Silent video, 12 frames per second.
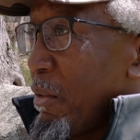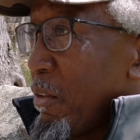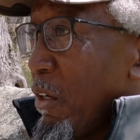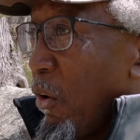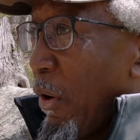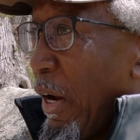
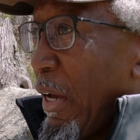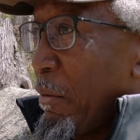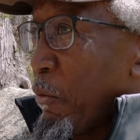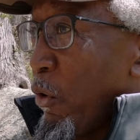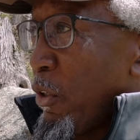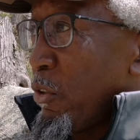So I
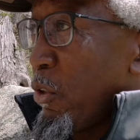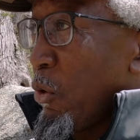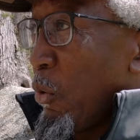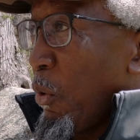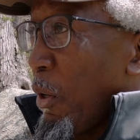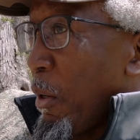am going
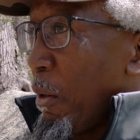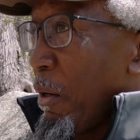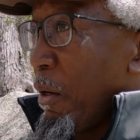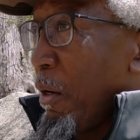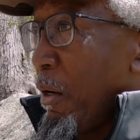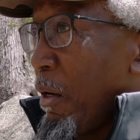to
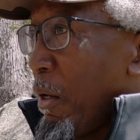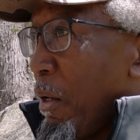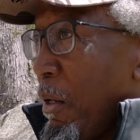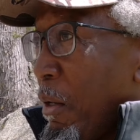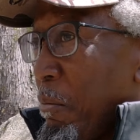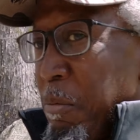
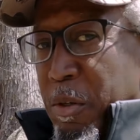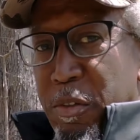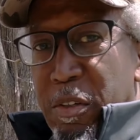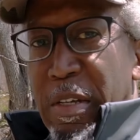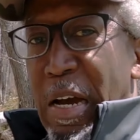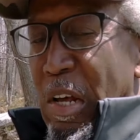
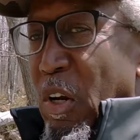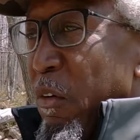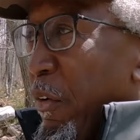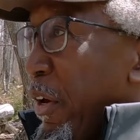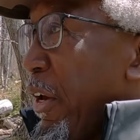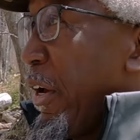put you down
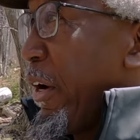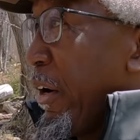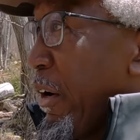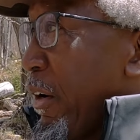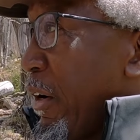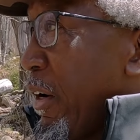over
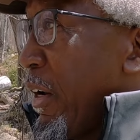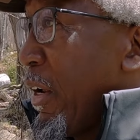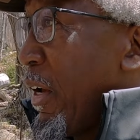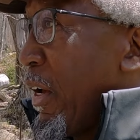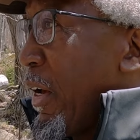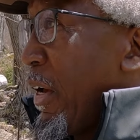here
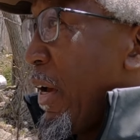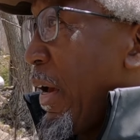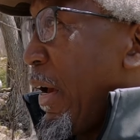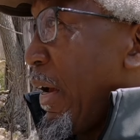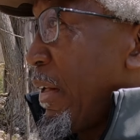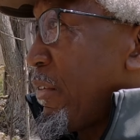
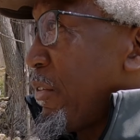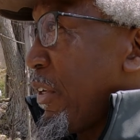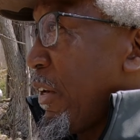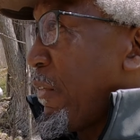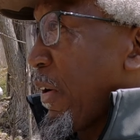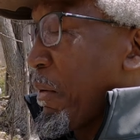and
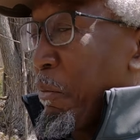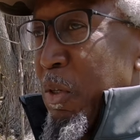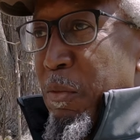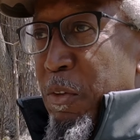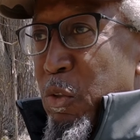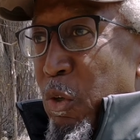see if I can
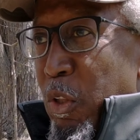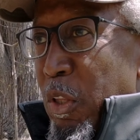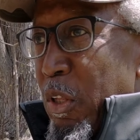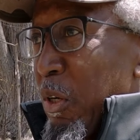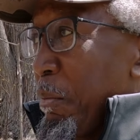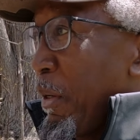maneuver to a
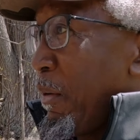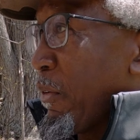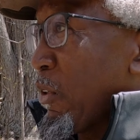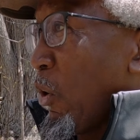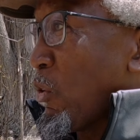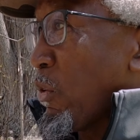little bit of
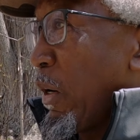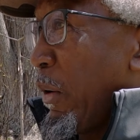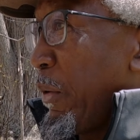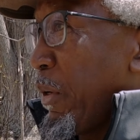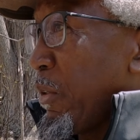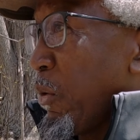a closer
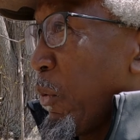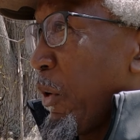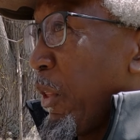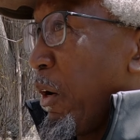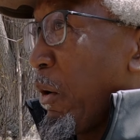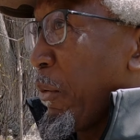area to
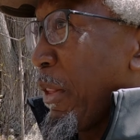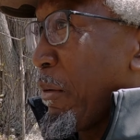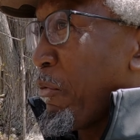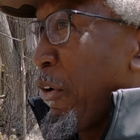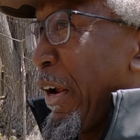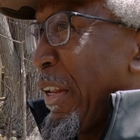where they are
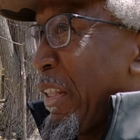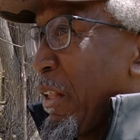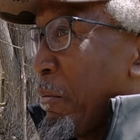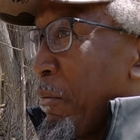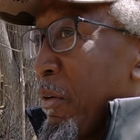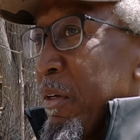without frightening
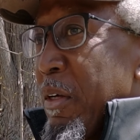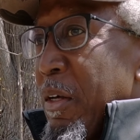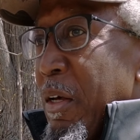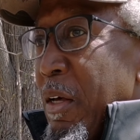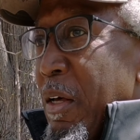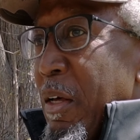them.
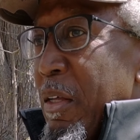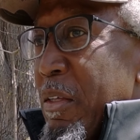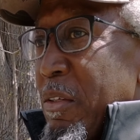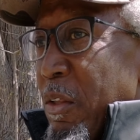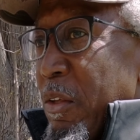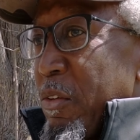
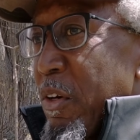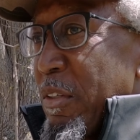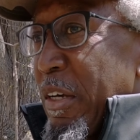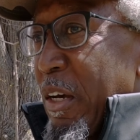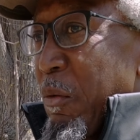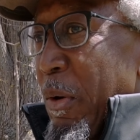So this is going
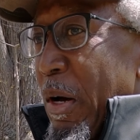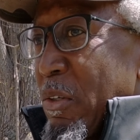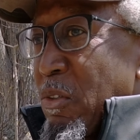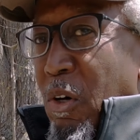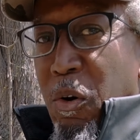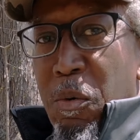to take a while,
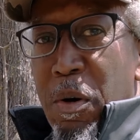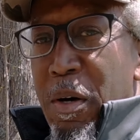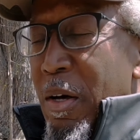so